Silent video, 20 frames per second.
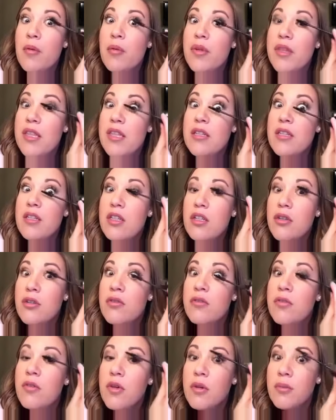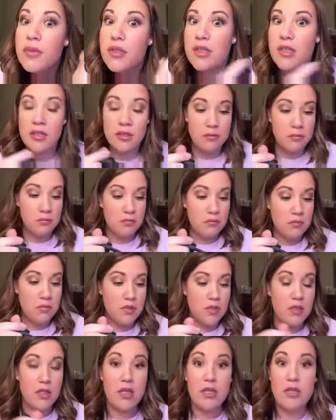But with the new formula,
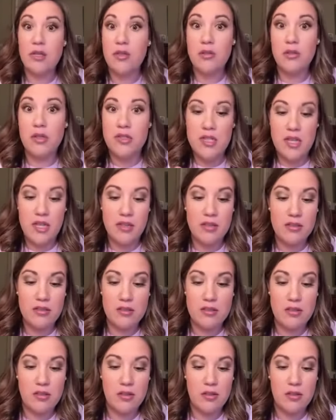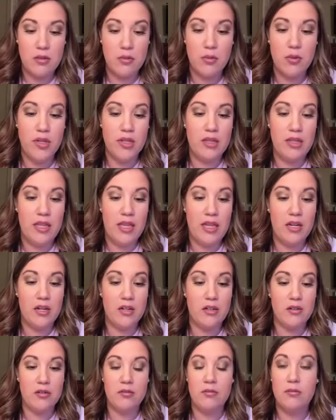it only takes the one
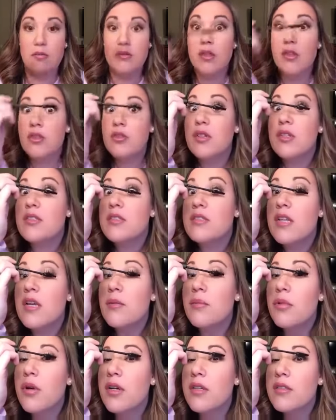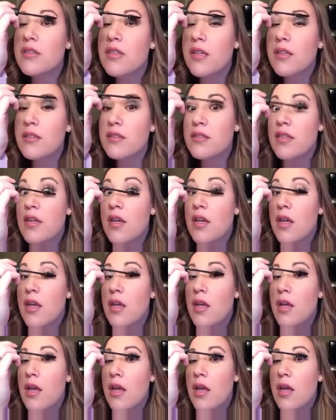layer, the three-step process.
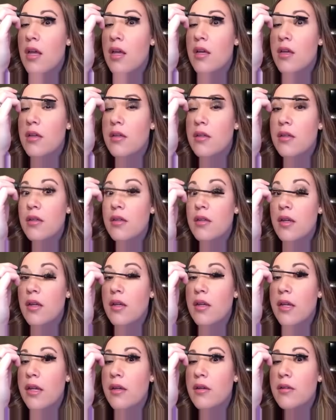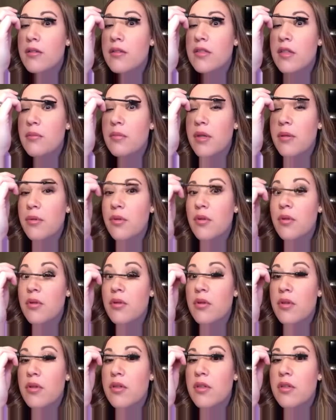Now, some
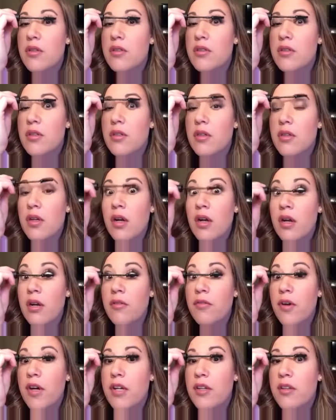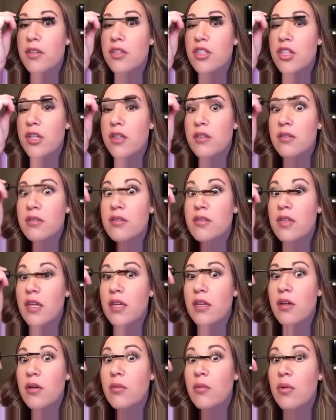people are afraid of the
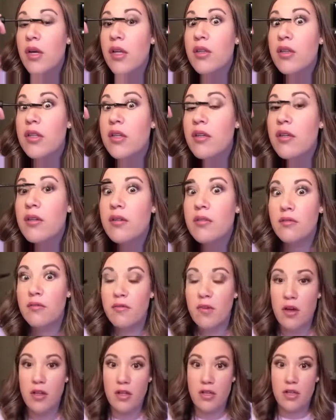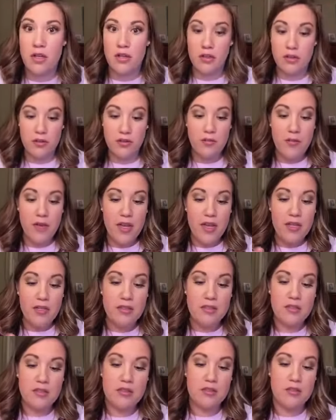gels. They don't want them falling on their
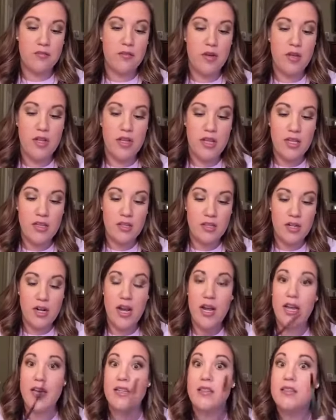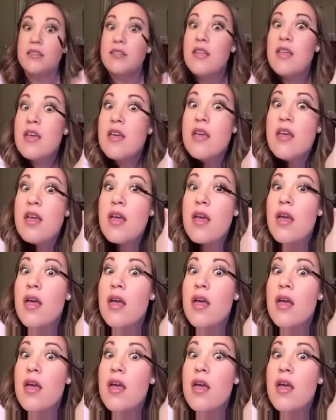face, falling in their eyes.